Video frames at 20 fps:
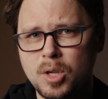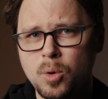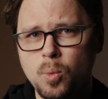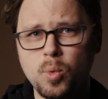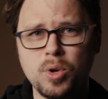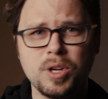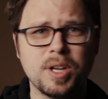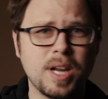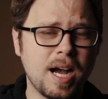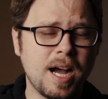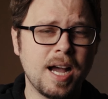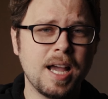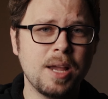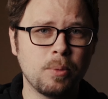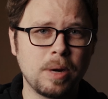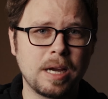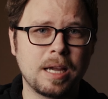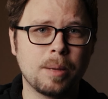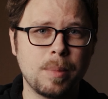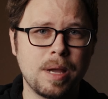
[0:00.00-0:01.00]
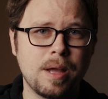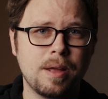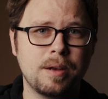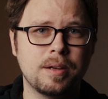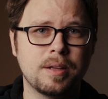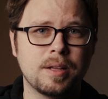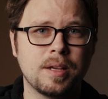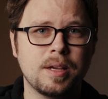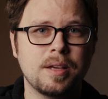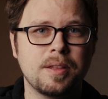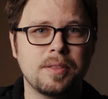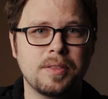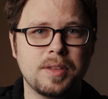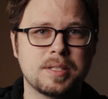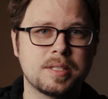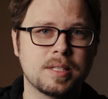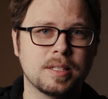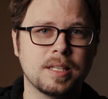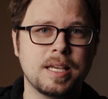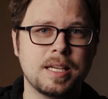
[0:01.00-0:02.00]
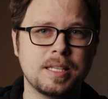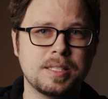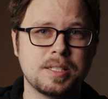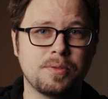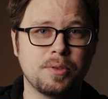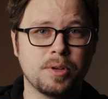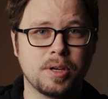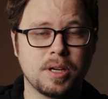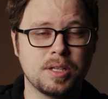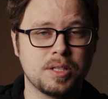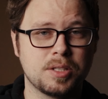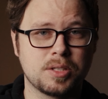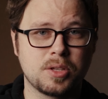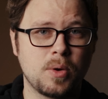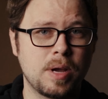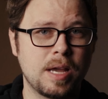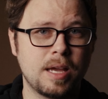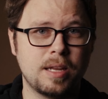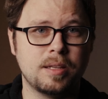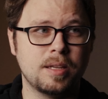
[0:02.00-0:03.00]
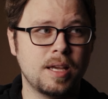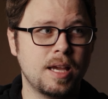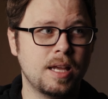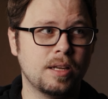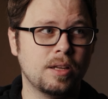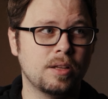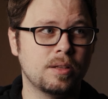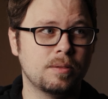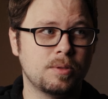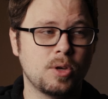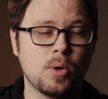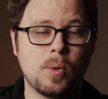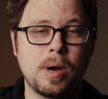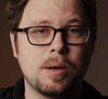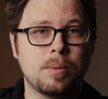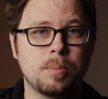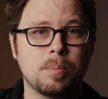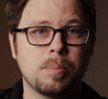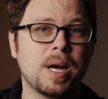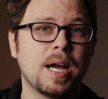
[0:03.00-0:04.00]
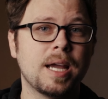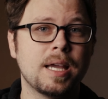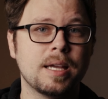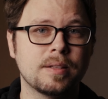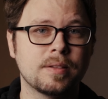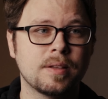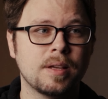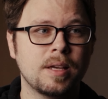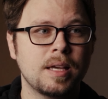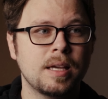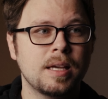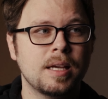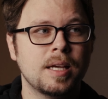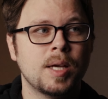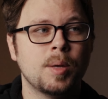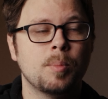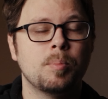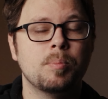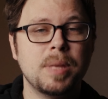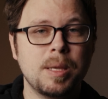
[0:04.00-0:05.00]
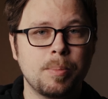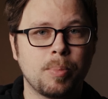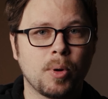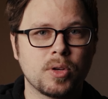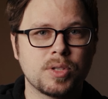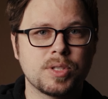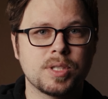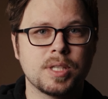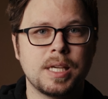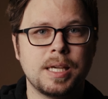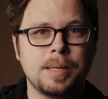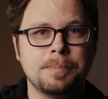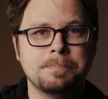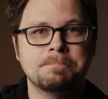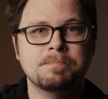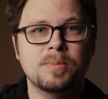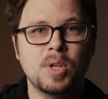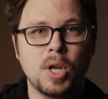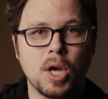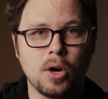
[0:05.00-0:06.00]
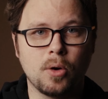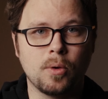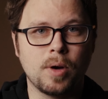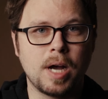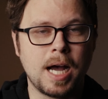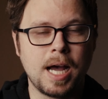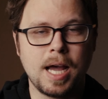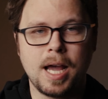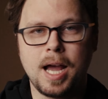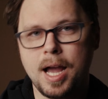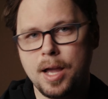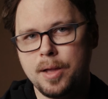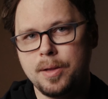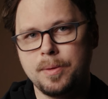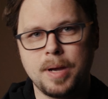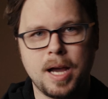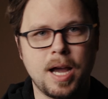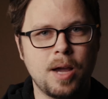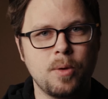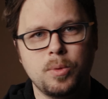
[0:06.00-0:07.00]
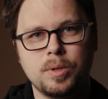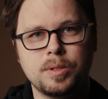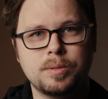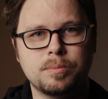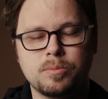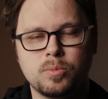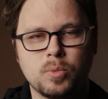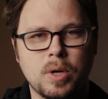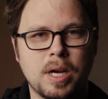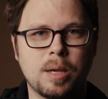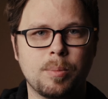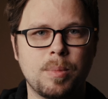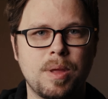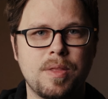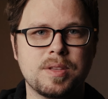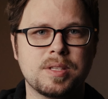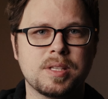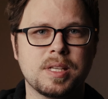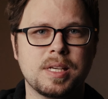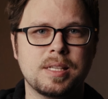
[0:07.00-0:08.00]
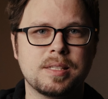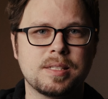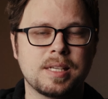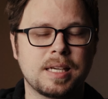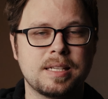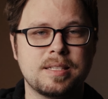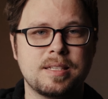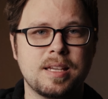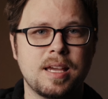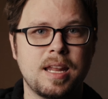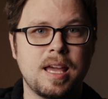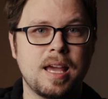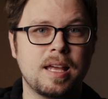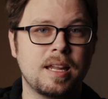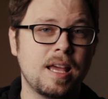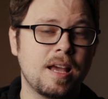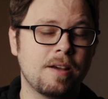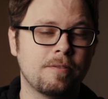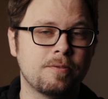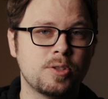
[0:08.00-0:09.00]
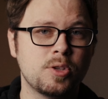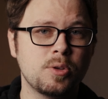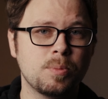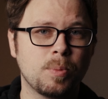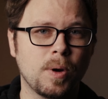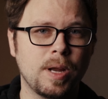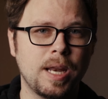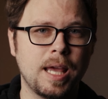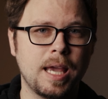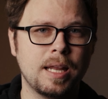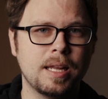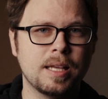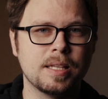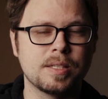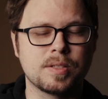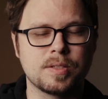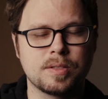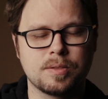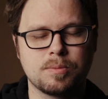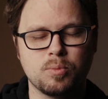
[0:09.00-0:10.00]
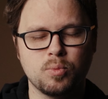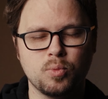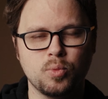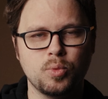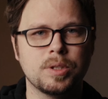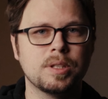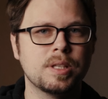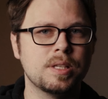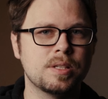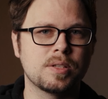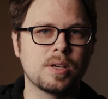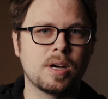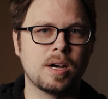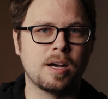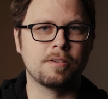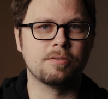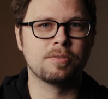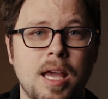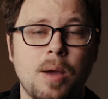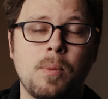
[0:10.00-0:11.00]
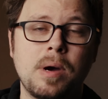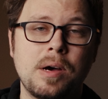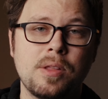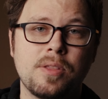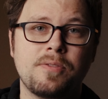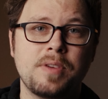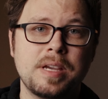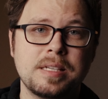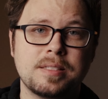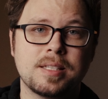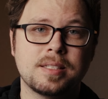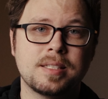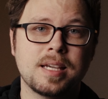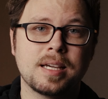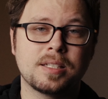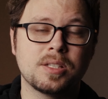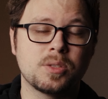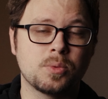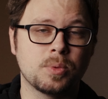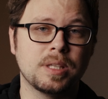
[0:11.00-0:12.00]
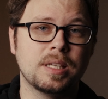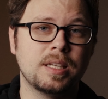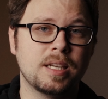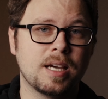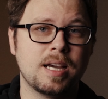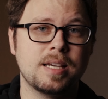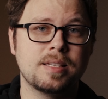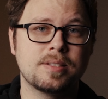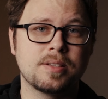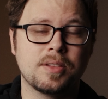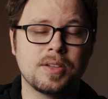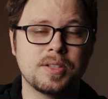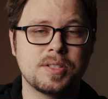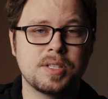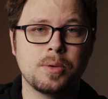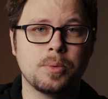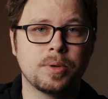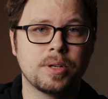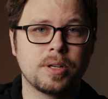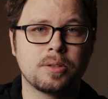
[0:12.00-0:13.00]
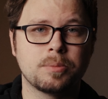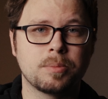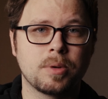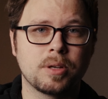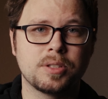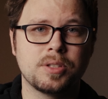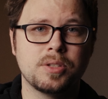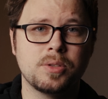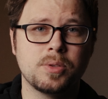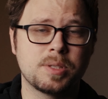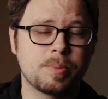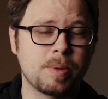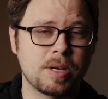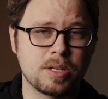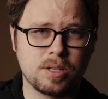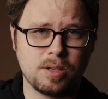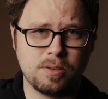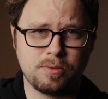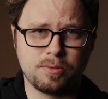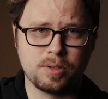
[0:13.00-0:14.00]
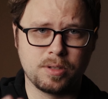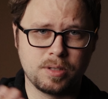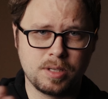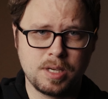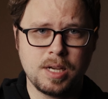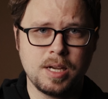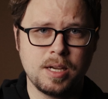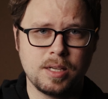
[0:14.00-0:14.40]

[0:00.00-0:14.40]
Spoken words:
would I recommend this lens if you're gonna just go ahead and go out and buy it? Me personally, no. I wouldn't recommend this lens. Like I said, at f2.8, it's really soft. And while the face detect is really nice on the C100 Mark II, especially for